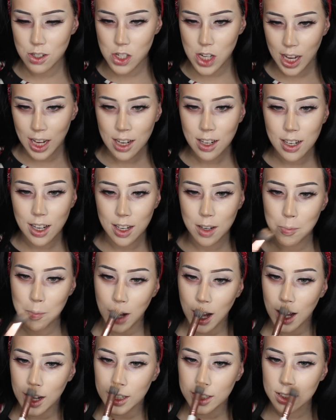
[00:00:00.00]
date in
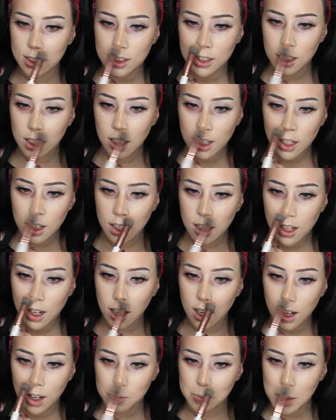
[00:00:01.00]
mind.
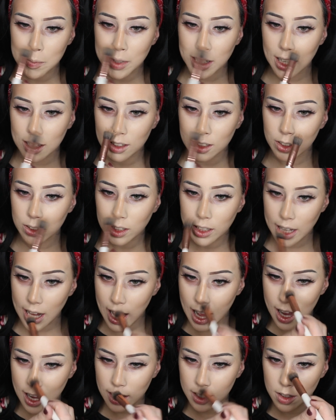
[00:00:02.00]
I mean, I literally
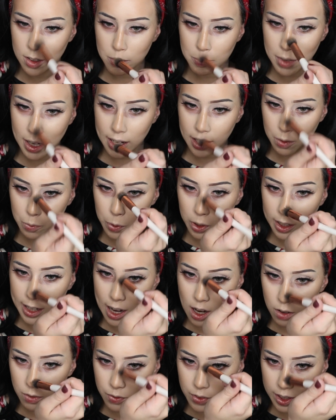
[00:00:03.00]
had my work
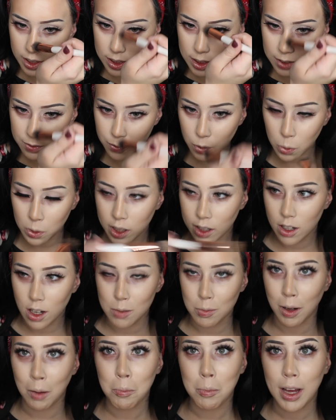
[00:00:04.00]
outfits folded
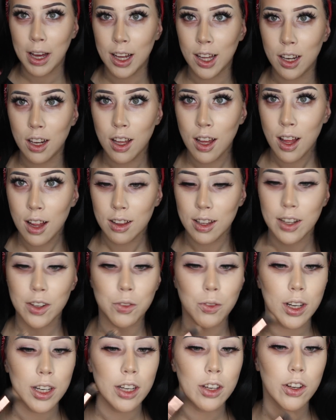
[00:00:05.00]
on my bed,
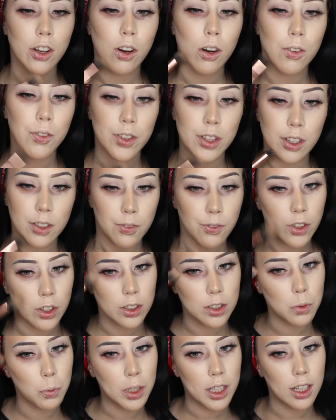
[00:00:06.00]
like ready to go for the
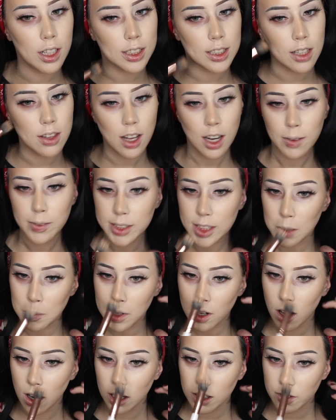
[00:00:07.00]
first week because I thought it was going to
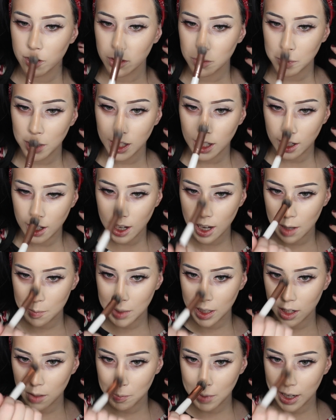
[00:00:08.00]
be hard for me. I
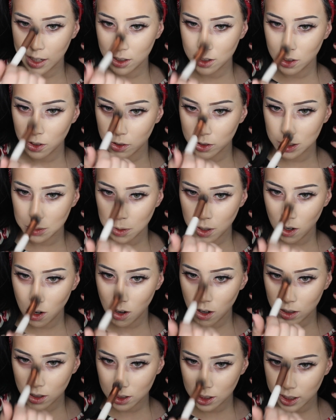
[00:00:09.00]
mean, my clothes were
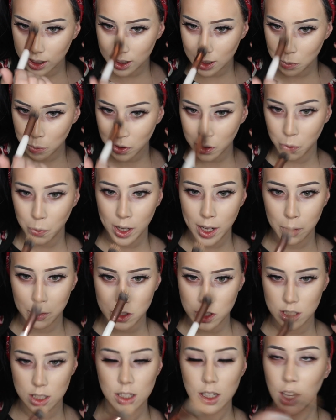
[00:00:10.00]
all clean and put away,
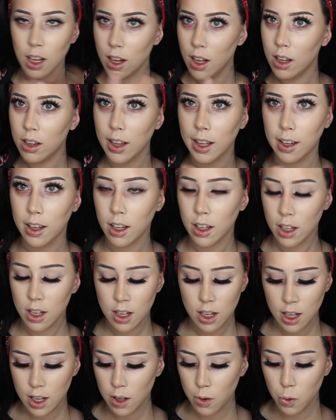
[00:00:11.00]
which is like
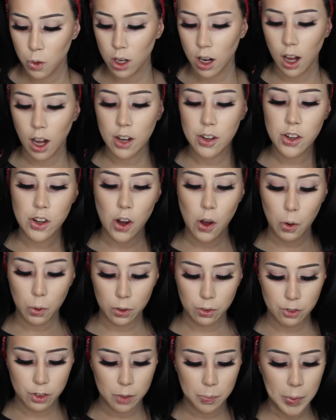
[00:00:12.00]

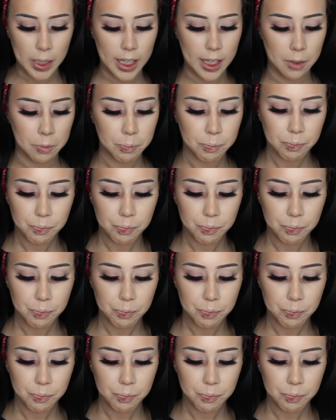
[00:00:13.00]
unknown for me.